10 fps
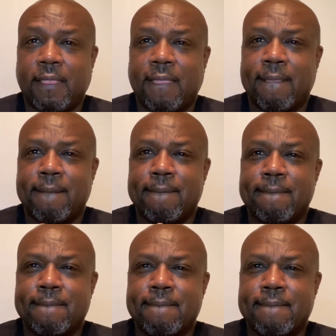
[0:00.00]

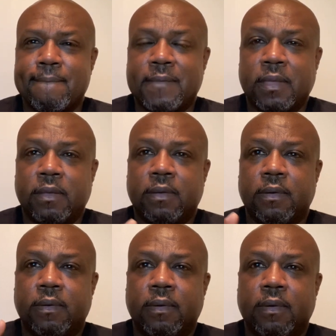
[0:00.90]

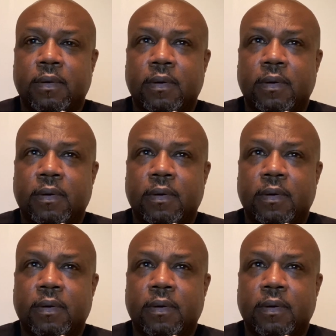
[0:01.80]
Nobody speaks.